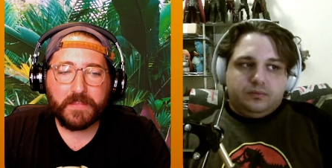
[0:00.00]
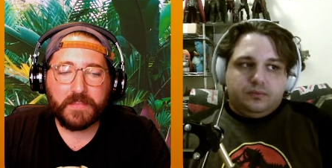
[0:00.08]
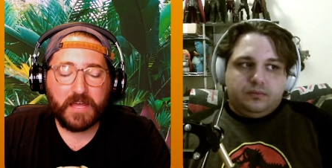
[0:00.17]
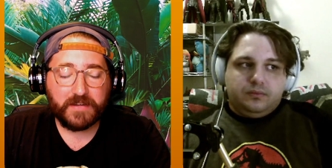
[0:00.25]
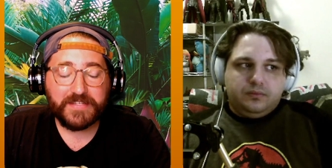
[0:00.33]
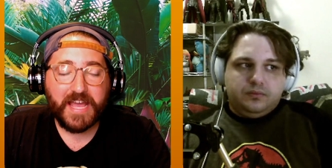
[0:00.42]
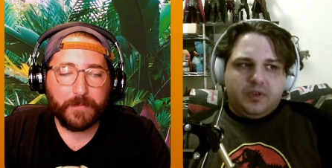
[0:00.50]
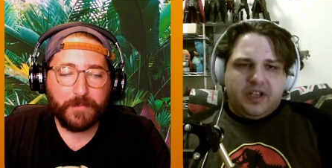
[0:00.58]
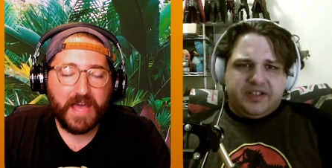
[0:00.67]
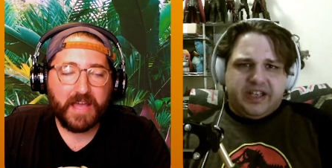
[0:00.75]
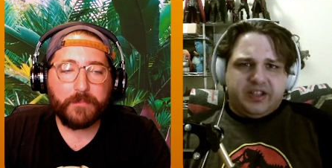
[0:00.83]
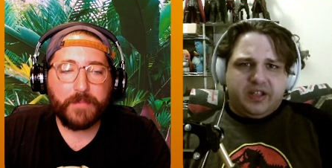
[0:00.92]
Speaker 1: not attack
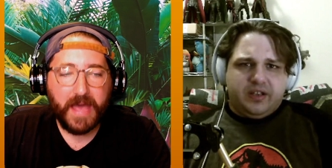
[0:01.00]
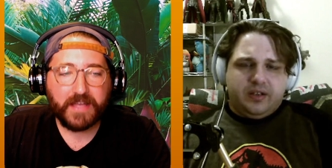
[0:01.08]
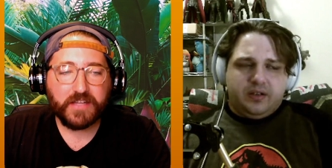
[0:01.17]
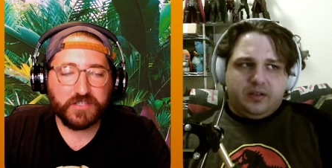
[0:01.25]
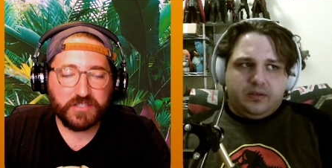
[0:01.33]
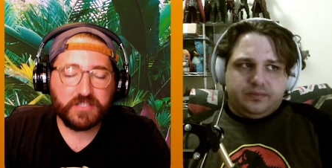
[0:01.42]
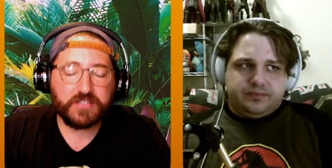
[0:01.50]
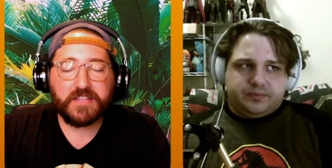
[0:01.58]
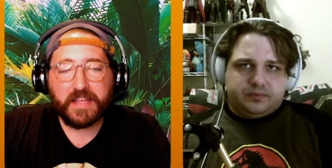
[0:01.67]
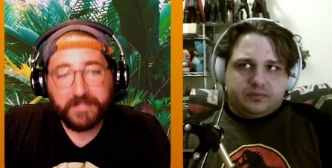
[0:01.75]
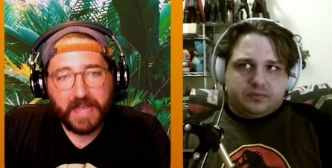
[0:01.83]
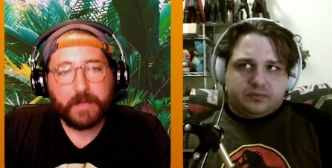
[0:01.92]
pack that, packages, just
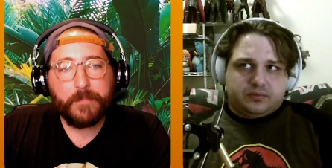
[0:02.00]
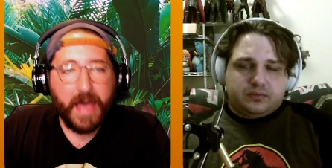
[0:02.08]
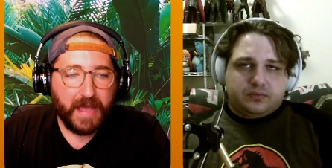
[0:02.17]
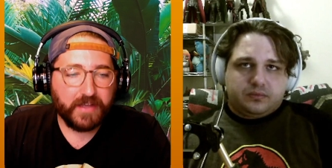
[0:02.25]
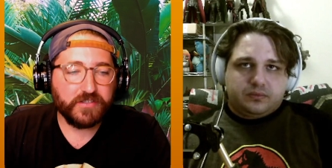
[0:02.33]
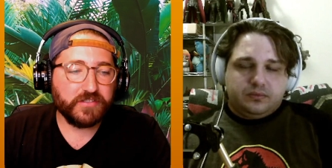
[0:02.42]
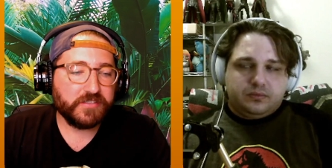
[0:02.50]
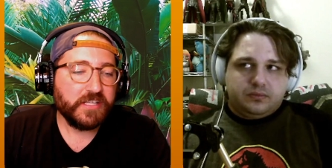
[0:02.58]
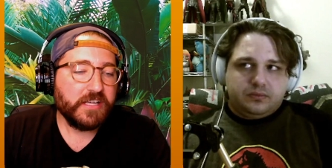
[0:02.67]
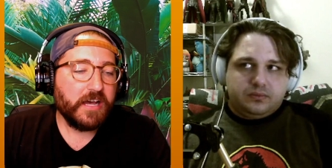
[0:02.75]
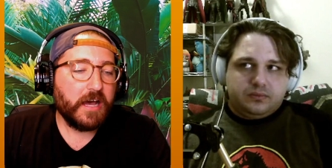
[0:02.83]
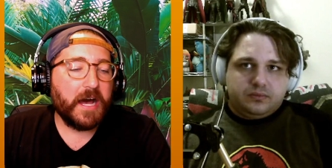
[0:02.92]
attack packages.
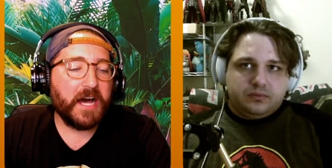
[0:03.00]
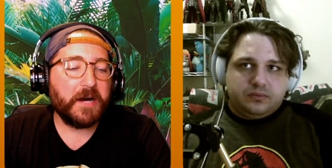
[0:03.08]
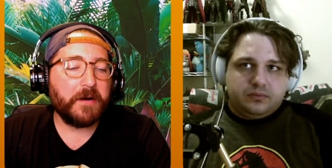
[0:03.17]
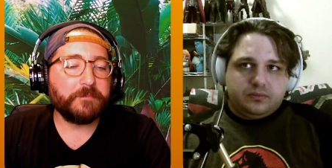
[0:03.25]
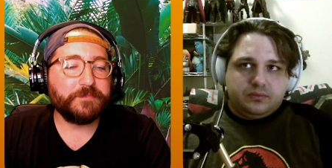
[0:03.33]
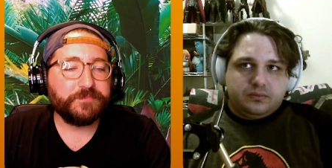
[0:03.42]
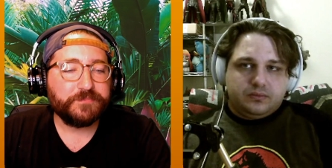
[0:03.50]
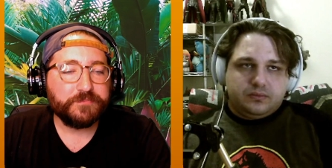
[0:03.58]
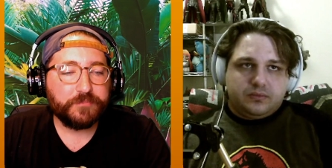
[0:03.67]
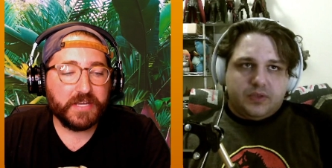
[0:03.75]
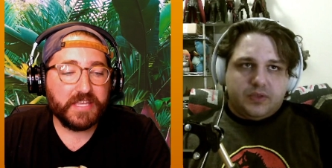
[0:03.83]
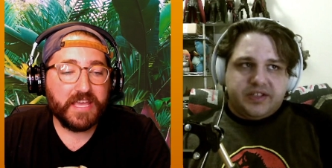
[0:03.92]
Um,
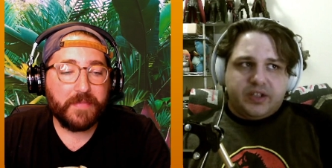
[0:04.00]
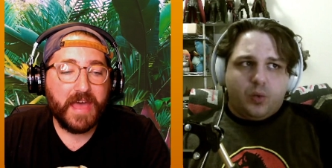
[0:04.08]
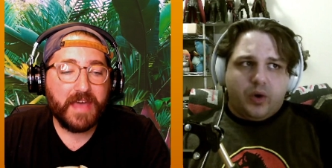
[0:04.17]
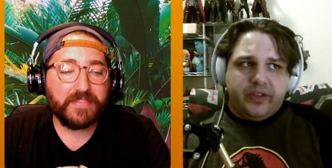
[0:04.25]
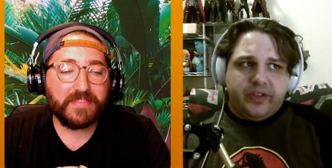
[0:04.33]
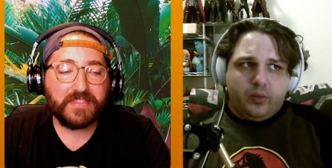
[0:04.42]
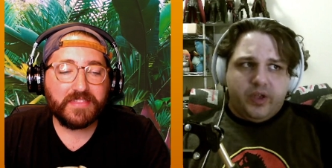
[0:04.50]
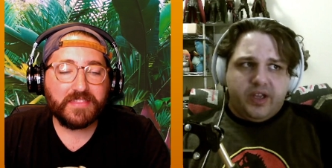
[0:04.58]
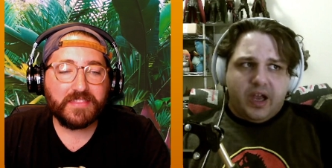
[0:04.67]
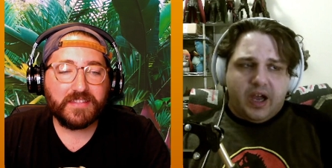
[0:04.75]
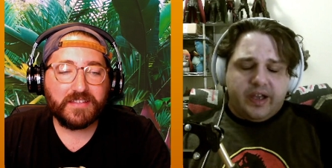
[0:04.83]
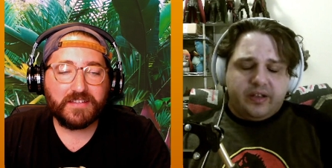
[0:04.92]
but yeah, is that, that the one
Speaker 2: that
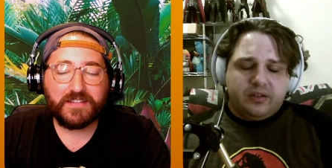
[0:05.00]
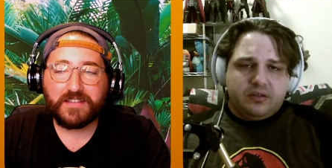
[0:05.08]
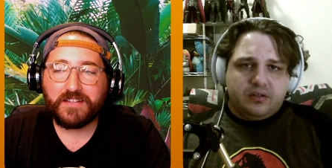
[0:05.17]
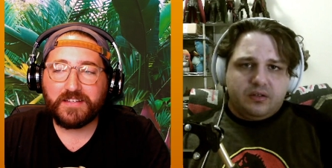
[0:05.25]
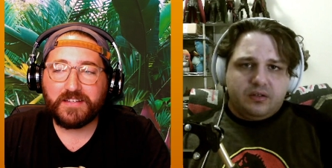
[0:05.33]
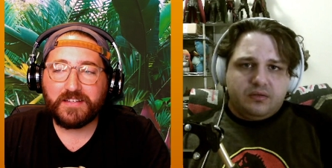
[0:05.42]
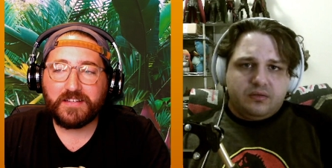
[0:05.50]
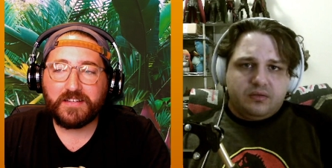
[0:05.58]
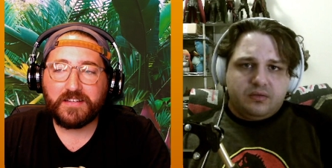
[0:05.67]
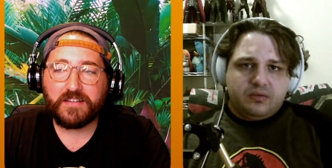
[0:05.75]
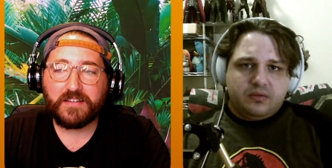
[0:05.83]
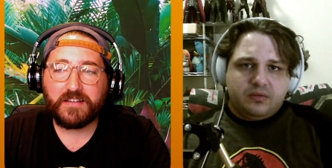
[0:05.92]
we got.
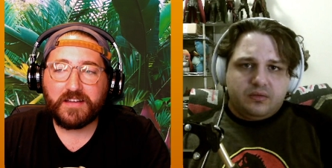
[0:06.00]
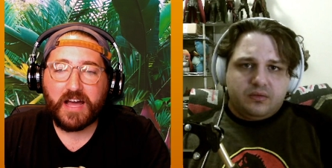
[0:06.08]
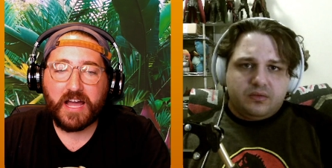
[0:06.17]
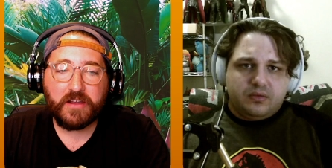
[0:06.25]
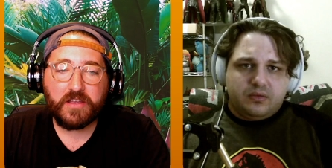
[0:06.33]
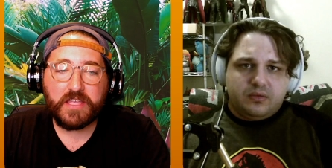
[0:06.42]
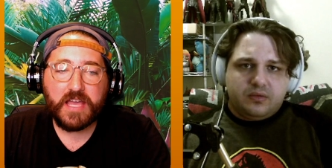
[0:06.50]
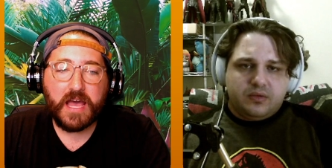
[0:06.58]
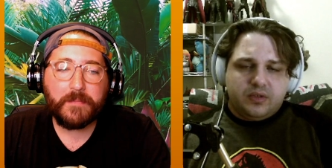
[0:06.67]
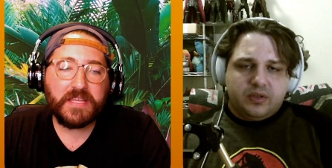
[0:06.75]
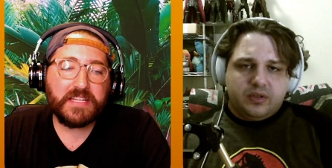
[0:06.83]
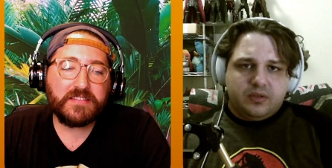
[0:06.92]
Speaker 1: I yeah,
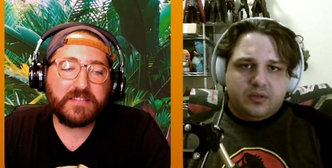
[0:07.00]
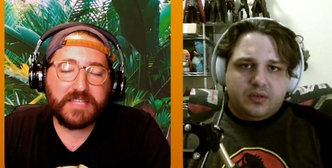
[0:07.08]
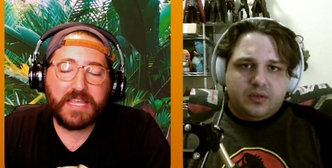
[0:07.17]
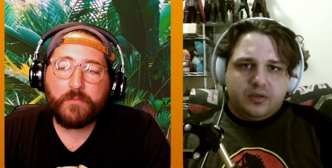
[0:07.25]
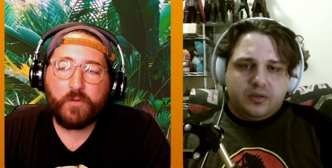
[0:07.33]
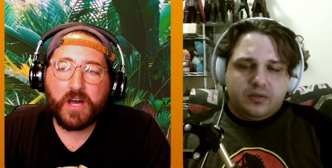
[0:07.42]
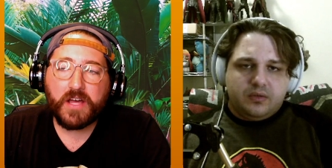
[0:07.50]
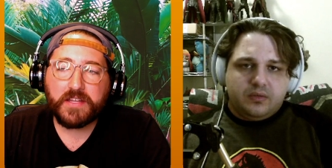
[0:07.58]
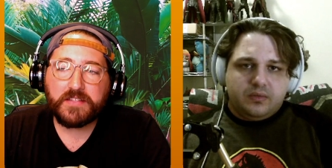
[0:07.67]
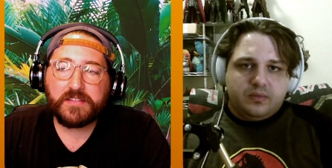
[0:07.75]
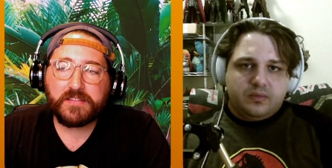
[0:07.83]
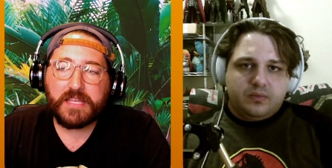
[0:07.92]
I mean it's the same one.
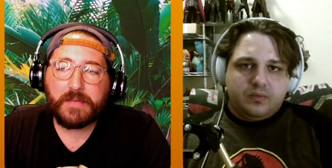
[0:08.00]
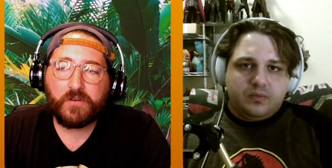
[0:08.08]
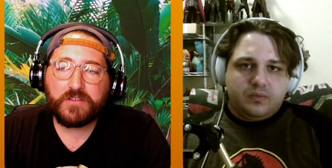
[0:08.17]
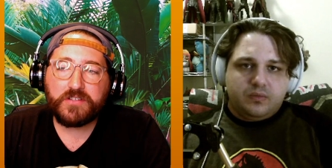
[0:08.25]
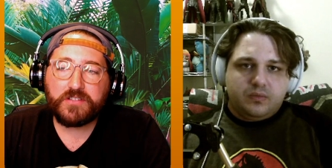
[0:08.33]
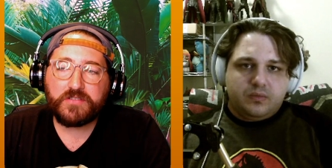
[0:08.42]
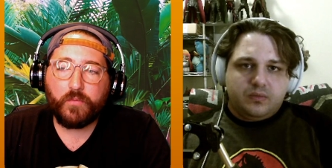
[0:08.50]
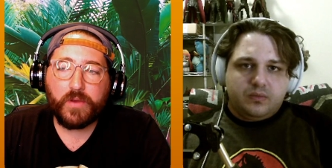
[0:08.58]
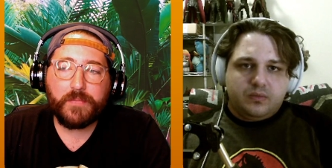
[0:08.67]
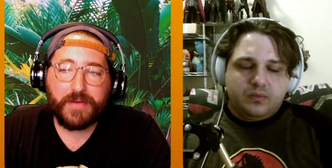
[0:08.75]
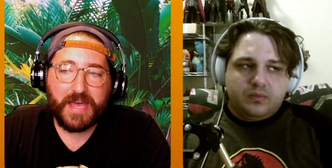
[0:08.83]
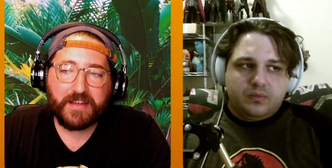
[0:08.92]
It's the same one just
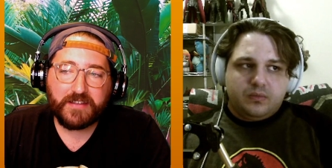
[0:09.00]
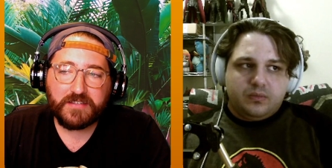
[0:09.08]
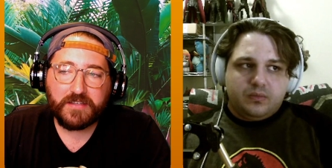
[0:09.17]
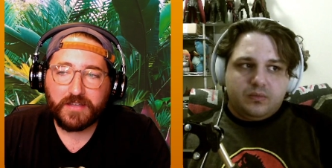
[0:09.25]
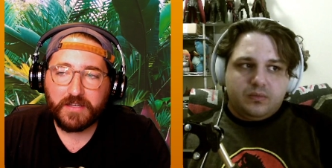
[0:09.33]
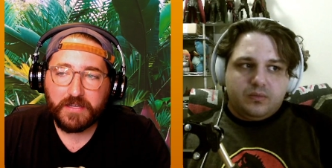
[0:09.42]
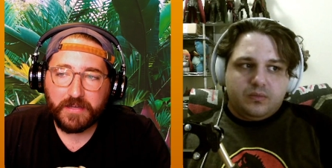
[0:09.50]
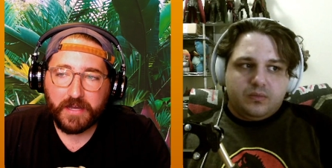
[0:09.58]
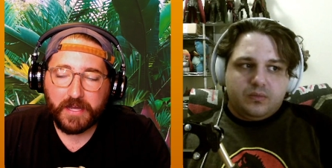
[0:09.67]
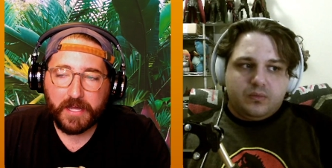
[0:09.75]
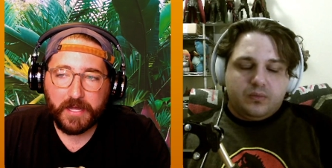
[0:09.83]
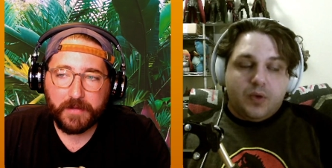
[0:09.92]
repacked.
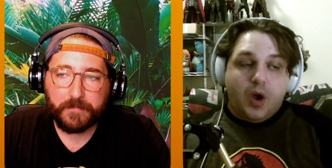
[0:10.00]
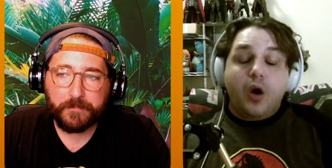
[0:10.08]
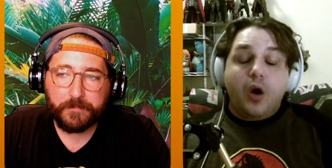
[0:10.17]
Um,